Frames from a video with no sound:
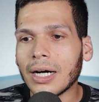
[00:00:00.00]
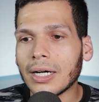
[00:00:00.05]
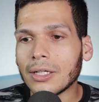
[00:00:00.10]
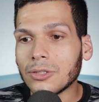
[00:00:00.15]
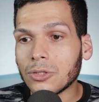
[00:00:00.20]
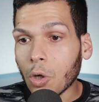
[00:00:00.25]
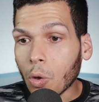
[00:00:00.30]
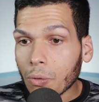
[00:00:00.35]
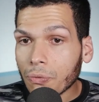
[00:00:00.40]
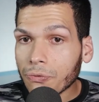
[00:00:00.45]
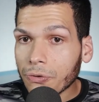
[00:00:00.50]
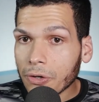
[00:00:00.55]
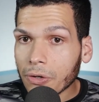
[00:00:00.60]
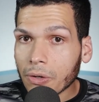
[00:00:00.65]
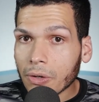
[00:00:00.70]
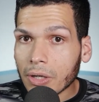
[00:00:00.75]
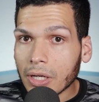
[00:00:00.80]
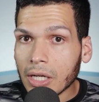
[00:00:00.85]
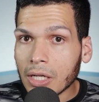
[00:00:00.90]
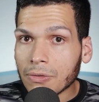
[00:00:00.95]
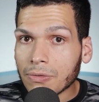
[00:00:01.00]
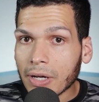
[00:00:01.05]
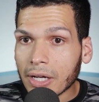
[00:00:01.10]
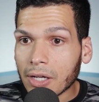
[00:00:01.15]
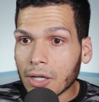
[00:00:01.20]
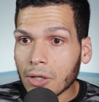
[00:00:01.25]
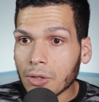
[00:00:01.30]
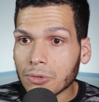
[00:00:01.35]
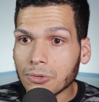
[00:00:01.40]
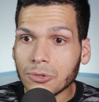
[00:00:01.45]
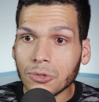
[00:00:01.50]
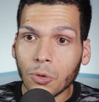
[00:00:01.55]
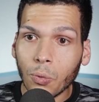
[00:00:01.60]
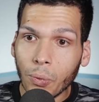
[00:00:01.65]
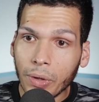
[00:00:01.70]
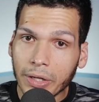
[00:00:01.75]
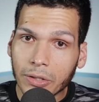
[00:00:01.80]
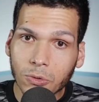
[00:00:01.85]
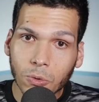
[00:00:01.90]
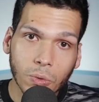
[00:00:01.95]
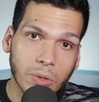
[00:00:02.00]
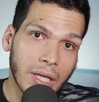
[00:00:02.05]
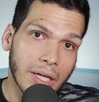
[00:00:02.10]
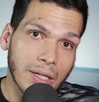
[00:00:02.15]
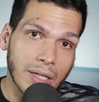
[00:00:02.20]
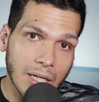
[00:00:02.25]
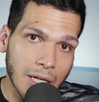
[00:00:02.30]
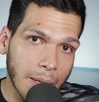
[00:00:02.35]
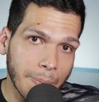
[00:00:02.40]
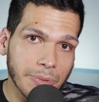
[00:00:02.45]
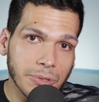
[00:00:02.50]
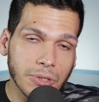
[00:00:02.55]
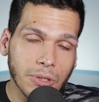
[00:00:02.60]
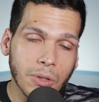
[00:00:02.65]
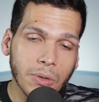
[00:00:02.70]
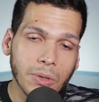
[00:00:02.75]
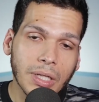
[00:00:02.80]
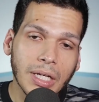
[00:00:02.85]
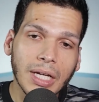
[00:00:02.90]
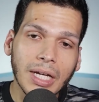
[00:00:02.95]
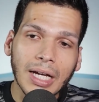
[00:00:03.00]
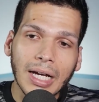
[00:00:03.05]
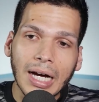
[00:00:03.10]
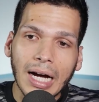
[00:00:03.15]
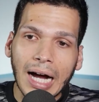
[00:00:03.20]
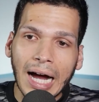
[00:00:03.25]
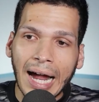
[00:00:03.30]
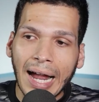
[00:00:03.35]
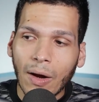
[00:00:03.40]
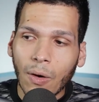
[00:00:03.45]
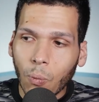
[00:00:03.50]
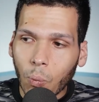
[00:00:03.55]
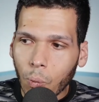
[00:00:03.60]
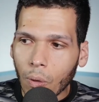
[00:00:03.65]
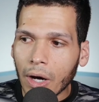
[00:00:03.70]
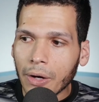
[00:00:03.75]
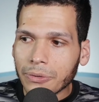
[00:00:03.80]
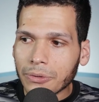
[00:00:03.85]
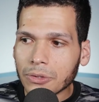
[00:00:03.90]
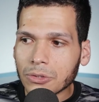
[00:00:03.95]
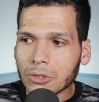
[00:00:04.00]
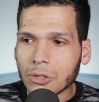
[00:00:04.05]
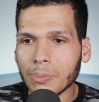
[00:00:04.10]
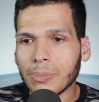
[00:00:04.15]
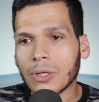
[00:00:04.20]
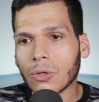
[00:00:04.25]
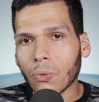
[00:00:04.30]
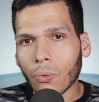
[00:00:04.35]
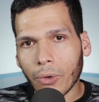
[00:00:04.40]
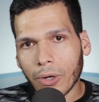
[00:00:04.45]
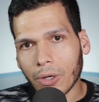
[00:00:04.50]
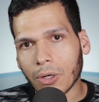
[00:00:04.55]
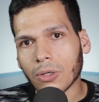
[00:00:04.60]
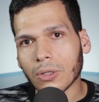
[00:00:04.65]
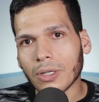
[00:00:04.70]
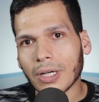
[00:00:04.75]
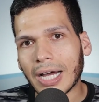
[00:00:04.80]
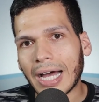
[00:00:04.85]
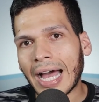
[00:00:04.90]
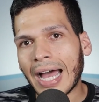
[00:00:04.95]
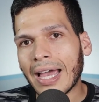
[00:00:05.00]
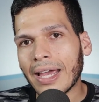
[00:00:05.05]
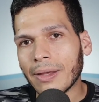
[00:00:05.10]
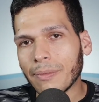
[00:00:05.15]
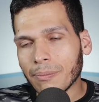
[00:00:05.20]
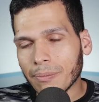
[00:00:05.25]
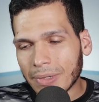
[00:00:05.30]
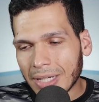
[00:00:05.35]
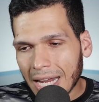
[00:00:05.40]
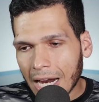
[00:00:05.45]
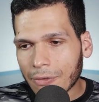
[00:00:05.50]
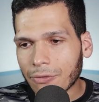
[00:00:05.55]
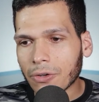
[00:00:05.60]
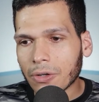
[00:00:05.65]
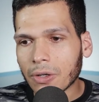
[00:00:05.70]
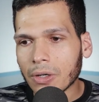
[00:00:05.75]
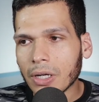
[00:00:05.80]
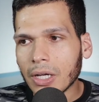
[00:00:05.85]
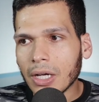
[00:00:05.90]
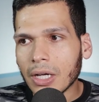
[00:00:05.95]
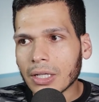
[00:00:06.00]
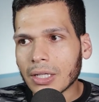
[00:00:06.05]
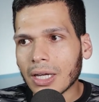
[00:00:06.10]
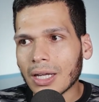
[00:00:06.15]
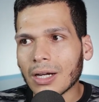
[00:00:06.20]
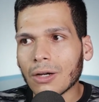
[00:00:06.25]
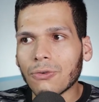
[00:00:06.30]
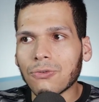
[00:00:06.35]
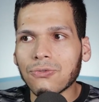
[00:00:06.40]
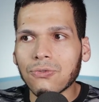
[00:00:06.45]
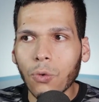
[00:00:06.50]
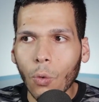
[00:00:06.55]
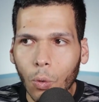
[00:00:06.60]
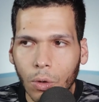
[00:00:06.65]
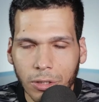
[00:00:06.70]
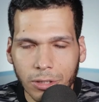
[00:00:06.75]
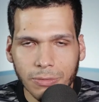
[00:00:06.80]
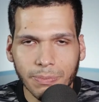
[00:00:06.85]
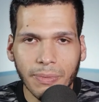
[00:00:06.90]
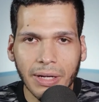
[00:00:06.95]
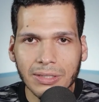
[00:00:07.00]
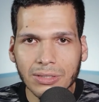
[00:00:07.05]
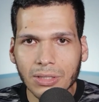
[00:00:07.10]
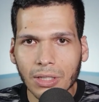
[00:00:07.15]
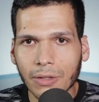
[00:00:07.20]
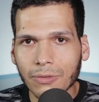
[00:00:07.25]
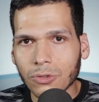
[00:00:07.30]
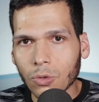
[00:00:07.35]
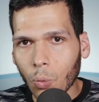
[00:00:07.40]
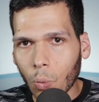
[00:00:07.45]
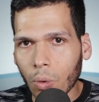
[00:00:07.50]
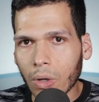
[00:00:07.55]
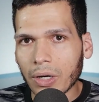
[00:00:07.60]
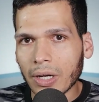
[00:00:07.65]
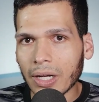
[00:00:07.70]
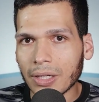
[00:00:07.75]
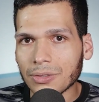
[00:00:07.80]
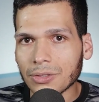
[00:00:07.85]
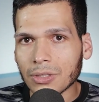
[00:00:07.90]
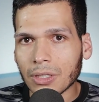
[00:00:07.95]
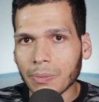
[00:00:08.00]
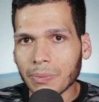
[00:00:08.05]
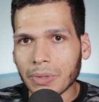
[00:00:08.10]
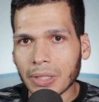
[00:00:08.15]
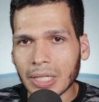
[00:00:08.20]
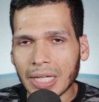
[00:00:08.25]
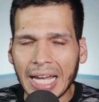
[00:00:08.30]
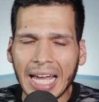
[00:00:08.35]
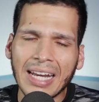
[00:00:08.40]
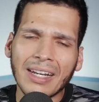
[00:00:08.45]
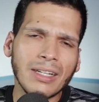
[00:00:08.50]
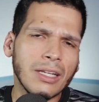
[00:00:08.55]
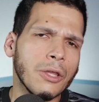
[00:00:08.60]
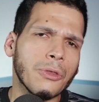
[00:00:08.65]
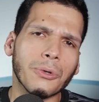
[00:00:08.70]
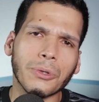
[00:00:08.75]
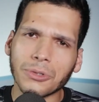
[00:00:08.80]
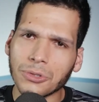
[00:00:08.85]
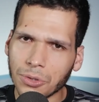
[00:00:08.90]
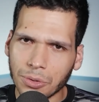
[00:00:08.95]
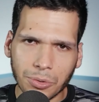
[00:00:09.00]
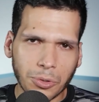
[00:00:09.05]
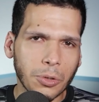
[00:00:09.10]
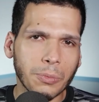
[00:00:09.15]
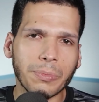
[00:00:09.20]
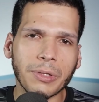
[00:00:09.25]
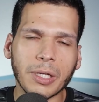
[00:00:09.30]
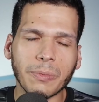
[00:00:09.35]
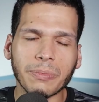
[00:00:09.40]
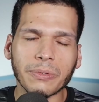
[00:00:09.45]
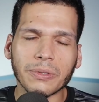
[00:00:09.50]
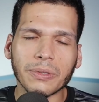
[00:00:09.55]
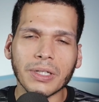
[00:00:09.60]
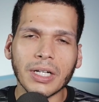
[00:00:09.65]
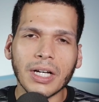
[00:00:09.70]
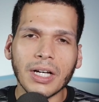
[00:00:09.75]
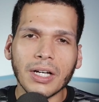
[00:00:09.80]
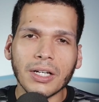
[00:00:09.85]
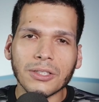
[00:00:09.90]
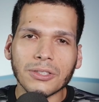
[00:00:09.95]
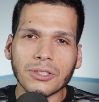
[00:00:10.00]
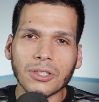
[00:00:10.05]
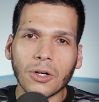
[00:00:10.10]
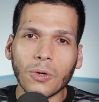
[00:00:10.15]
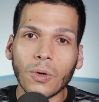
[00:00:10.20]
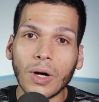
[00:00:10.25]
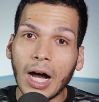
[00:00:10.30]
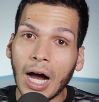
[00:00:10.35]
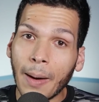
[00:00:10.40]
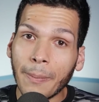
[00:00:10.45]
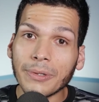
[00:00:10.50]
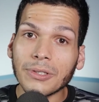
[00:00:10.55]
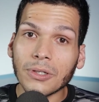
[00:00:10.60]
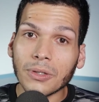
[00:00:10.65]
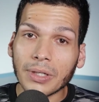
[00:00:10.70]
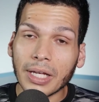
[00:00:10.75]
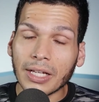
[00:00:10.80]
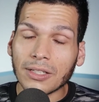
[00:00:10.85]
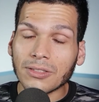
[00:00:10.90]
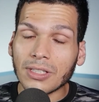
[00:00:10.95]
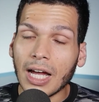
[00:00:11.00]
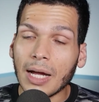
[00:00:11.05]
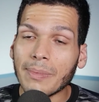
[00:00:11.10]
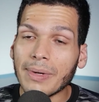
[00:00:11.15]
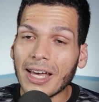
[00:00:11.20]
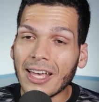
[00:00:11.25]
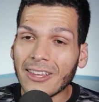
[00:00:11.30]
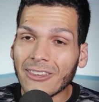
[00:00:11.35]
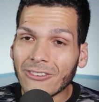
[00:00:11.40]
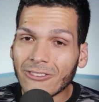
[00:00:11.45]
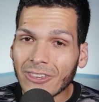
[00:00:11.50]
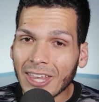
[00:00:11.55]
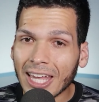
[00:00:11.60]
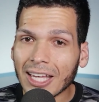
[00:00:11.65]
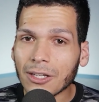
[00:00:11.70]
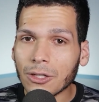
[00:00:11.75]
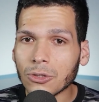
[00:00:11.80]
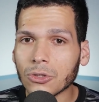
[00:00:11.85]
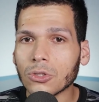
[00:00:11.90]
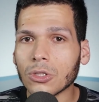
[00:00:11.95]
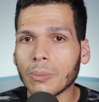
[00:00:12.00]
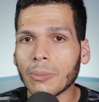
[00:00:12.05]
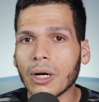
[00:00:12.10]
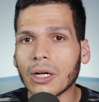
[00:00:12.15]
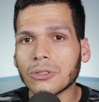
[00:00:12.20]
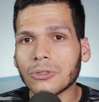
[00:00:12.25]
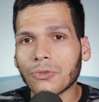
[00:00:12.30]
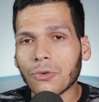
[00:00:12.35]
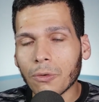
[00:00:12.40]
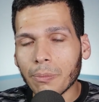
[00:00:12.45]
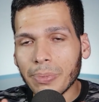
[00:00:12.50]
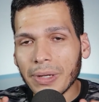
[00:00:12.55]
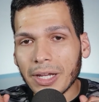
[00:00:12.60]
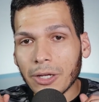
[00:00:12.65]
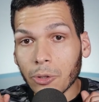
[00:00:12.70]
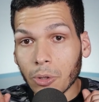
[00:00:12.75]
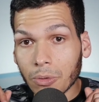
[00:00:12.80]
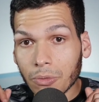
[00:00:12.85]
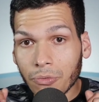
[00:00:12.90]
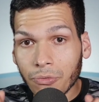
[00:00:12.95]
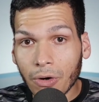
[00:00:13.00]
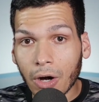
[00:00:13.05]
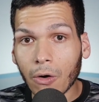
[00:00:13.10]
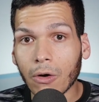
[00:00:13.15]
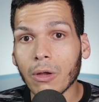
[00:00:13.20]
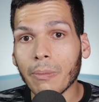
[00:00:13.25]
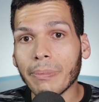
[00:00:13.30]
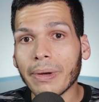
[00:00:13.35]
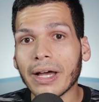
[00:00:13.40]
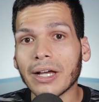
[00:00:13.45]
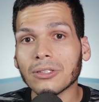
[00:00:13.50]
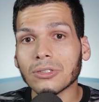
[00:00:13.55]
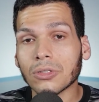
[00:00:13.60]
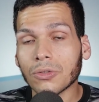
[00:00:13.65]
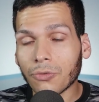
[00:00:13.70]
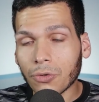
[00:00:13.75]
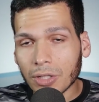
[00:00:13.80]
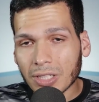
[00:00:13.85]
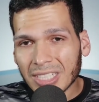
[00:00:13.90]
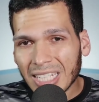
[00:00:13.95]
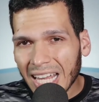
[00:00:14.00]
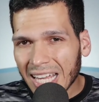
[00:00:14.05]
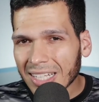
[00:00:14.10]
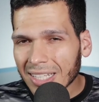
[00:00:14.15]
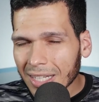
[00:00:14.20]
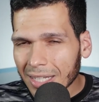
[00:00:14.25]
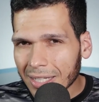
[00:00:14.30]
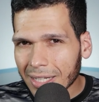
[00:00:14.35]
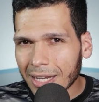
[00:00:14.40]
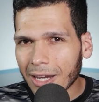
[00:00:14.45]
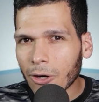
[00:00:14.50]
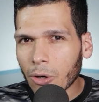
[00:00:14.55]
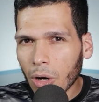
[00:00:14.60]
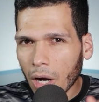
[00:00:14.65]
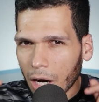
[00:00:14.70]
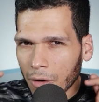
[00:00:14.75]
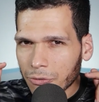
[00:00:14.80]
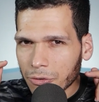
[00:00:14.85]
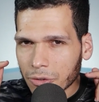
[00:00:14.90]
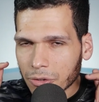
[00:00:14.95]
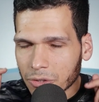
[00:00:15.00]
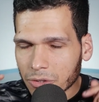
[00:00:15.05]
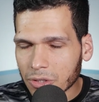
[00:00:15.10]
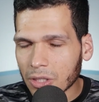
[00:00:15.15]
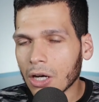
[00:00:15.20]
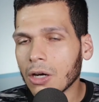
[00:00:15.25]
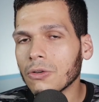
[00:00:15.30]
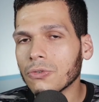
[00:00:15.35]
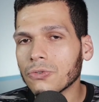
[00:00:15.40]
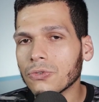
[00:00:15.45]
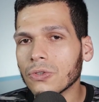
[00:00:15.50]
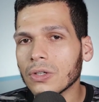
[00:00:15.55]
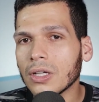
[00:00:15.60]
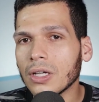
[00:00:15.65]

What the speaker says: don't fear if I go 2 weeks without an episode. I want this to be real. I'm never going to force myself to work on something, and neither should you people. So up until next time, thank you so much for being your very best, for taking care of yourself,